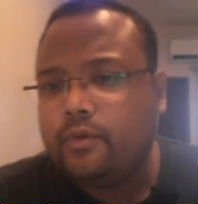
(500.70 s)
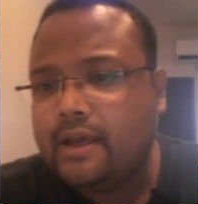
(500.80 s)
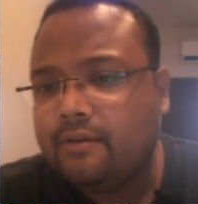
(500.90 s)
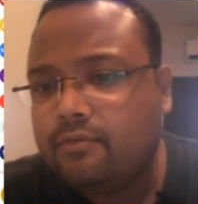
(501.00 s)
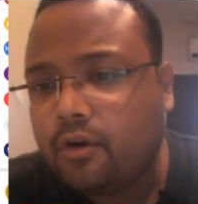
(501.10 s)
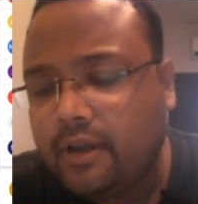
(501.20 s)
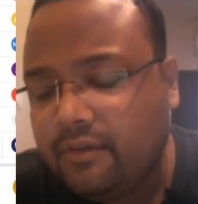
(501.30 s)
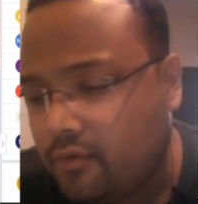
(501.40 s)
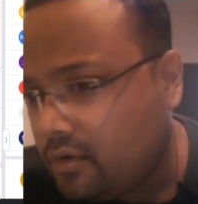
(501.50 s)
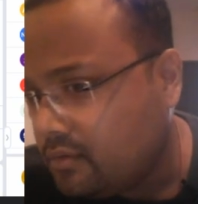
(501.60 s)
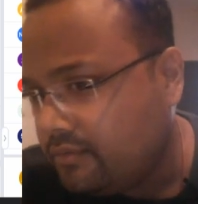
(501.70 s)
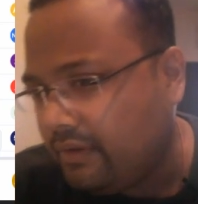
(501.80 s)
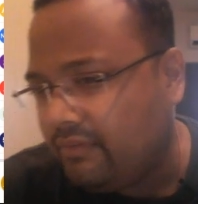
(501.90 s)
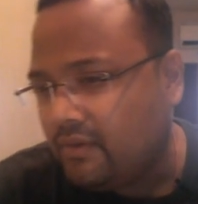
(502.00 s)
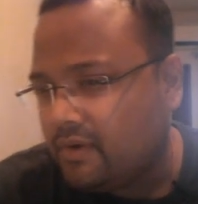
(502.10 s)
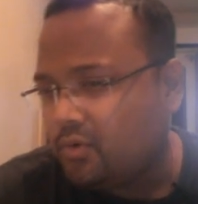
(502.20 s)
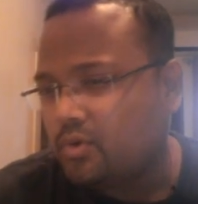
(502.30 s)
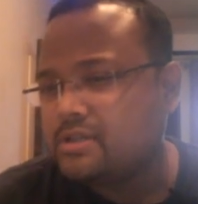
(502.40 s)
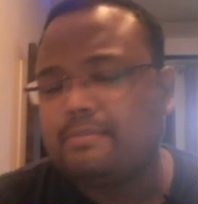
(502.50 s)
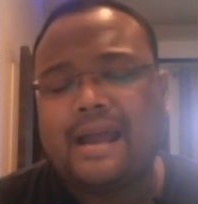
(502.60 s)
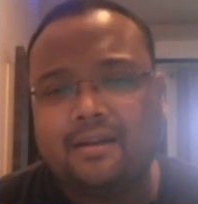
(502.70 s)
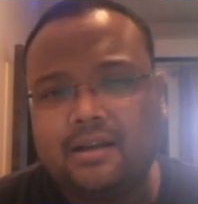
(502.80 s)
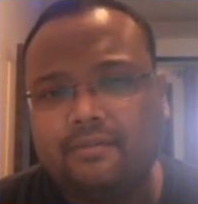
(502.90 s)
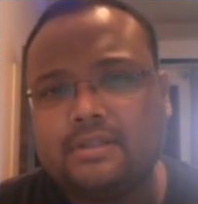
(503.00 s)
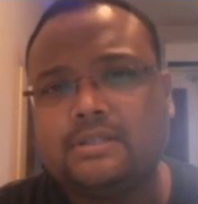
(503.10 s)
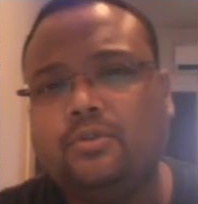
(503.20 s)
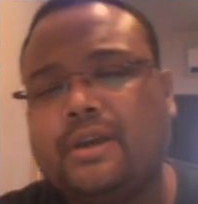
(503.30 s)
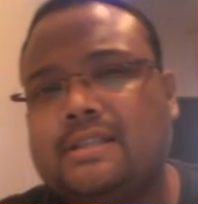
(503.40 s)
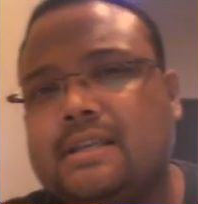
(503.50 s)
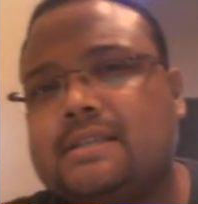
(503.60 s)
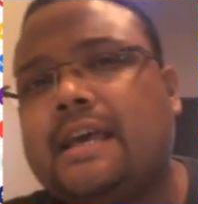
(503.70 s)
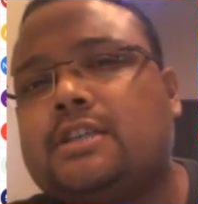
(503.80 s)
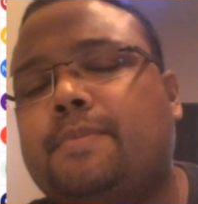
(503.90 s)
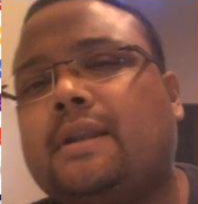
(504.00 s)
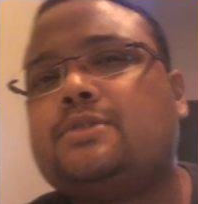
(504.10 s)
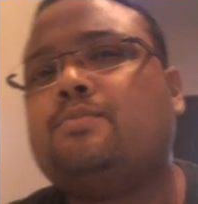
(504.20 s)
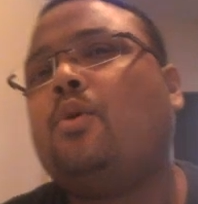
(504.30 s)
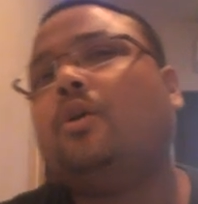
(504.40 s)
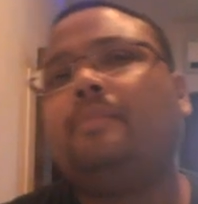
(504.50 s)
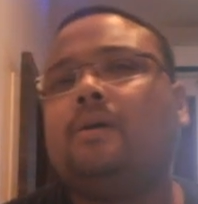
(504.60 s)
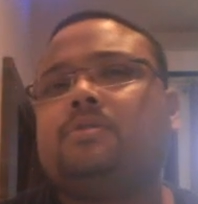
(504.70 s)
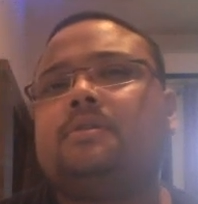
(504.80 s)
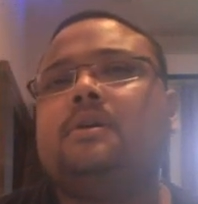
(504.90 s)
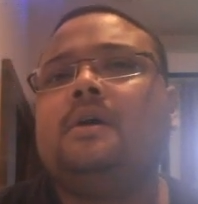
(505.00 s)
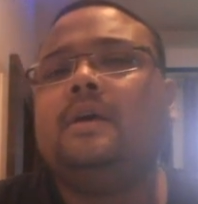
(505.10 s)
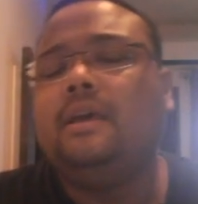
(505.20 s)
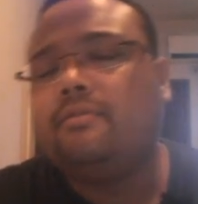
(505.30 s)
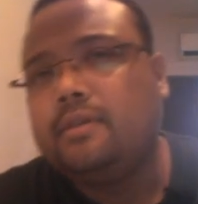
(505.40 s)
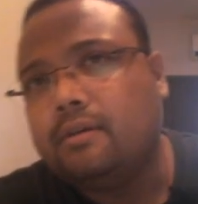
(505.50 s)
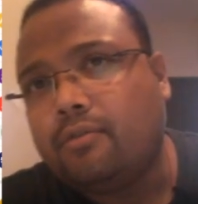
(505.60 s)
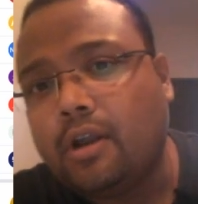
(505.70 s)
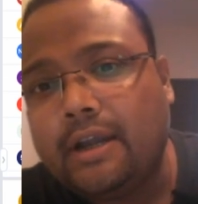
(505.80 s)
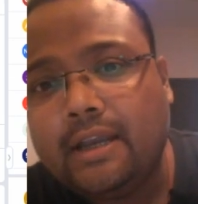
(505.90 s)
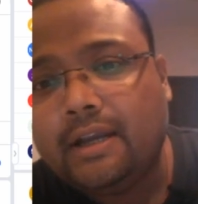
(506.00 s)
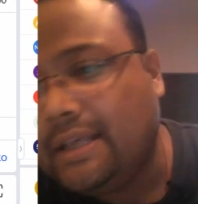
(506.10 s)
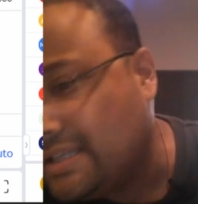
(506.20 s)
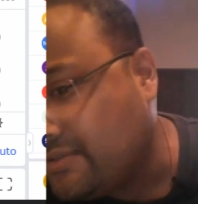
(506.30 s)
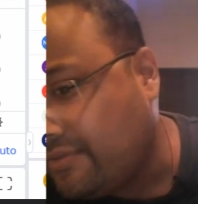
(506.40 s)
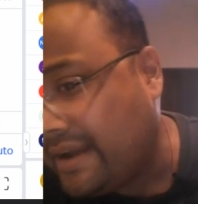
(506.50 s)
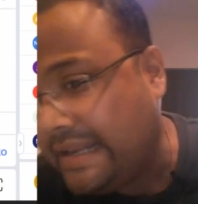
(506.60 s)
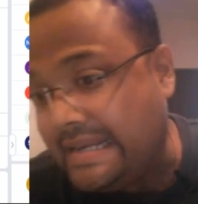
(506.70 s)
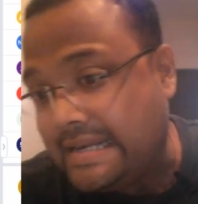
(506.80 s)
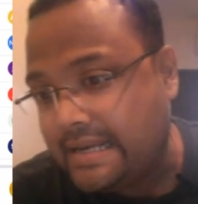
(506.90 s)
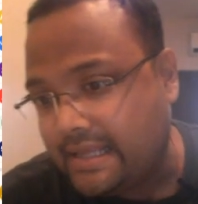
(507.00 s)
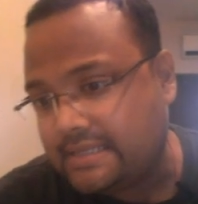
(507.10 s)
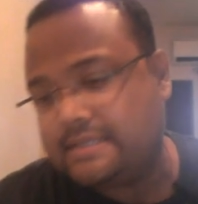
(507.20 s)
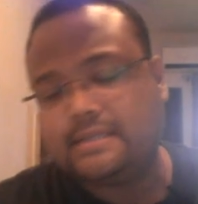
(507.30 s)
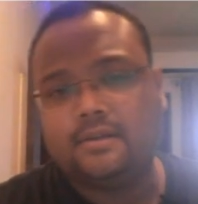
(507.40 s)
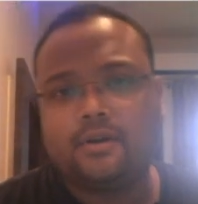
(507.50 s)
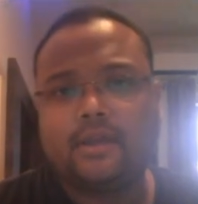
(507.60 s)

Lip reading: have 44-51. Those are minor levels. You can just expect a small bounce if the volatility is very less. Okay,